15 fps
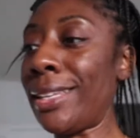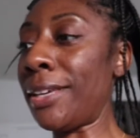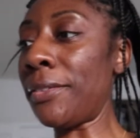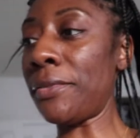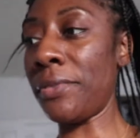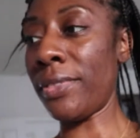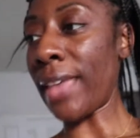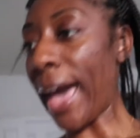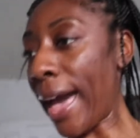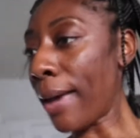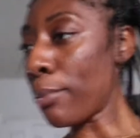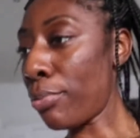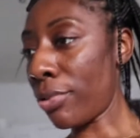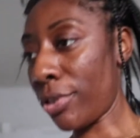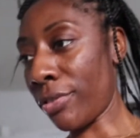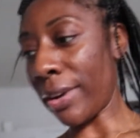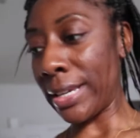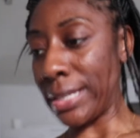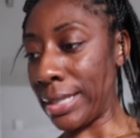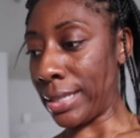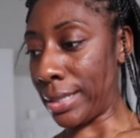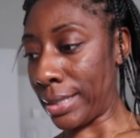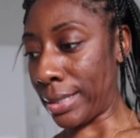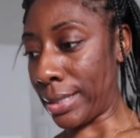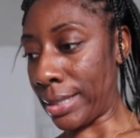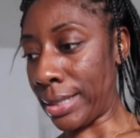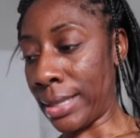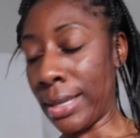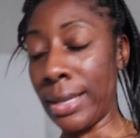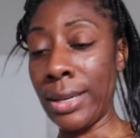If that progresses,
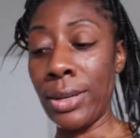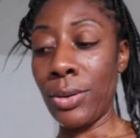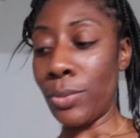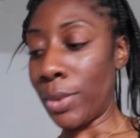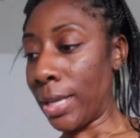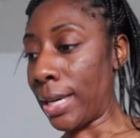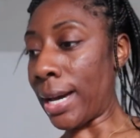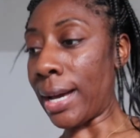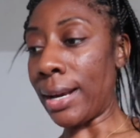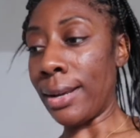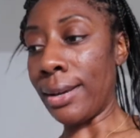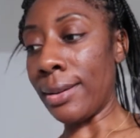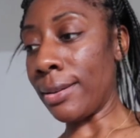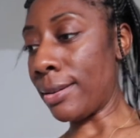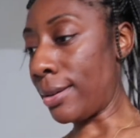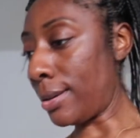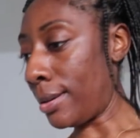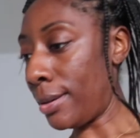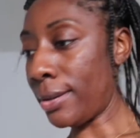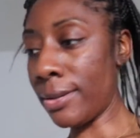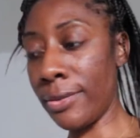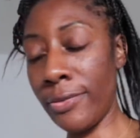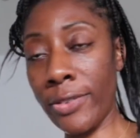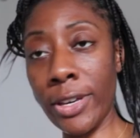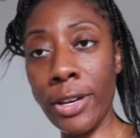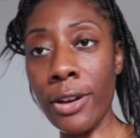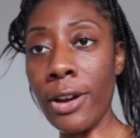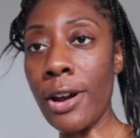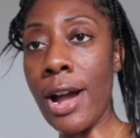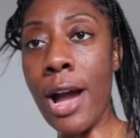we gotta
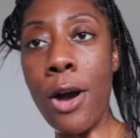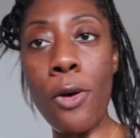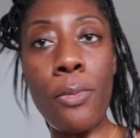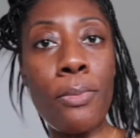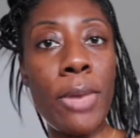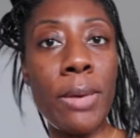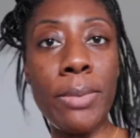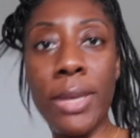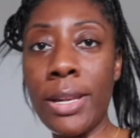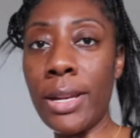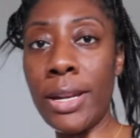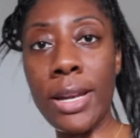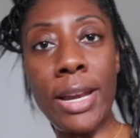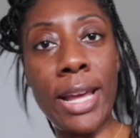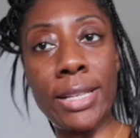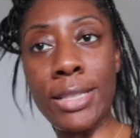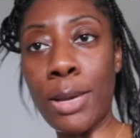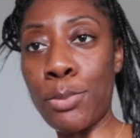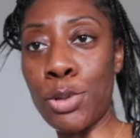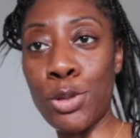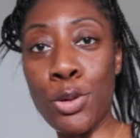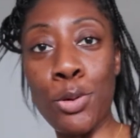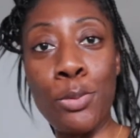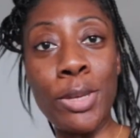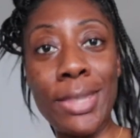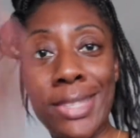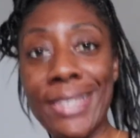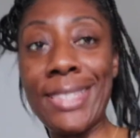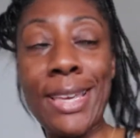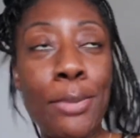figure her out maybe in the next episode.
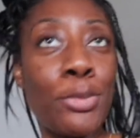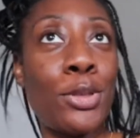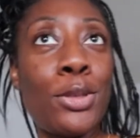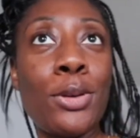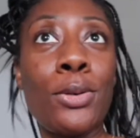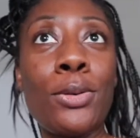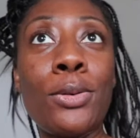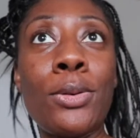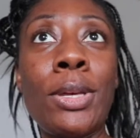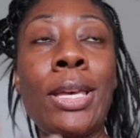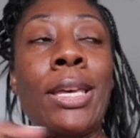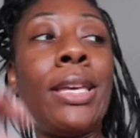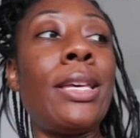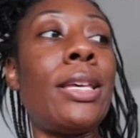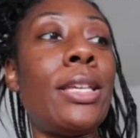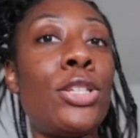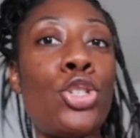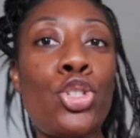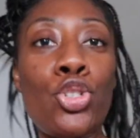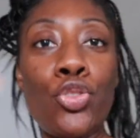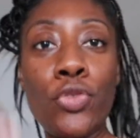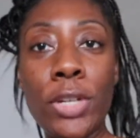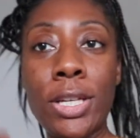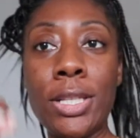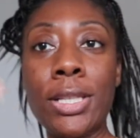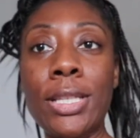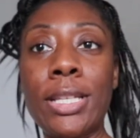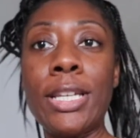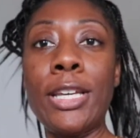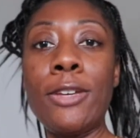But this episode is
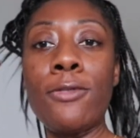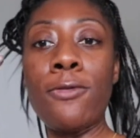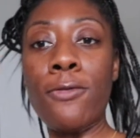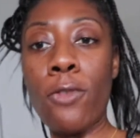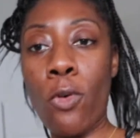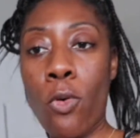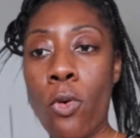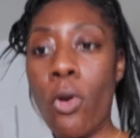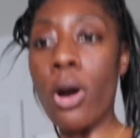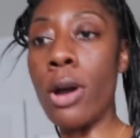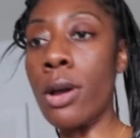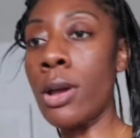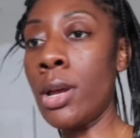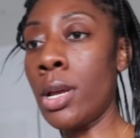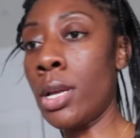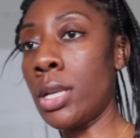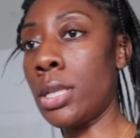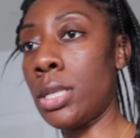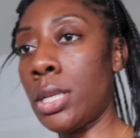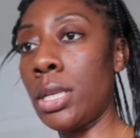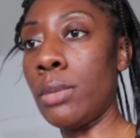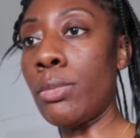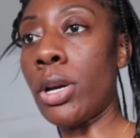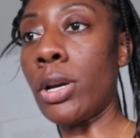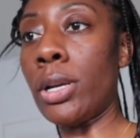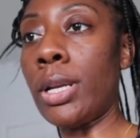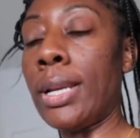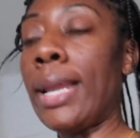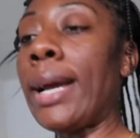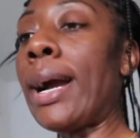strictly for T
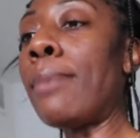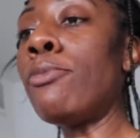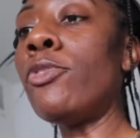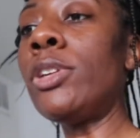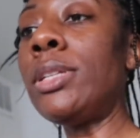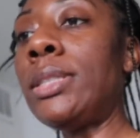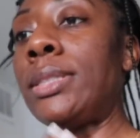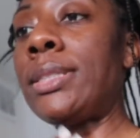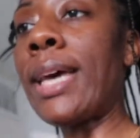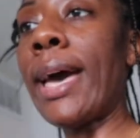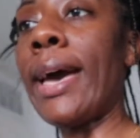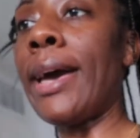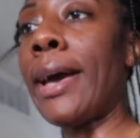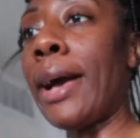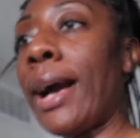Birdie. Like, I'm really sad.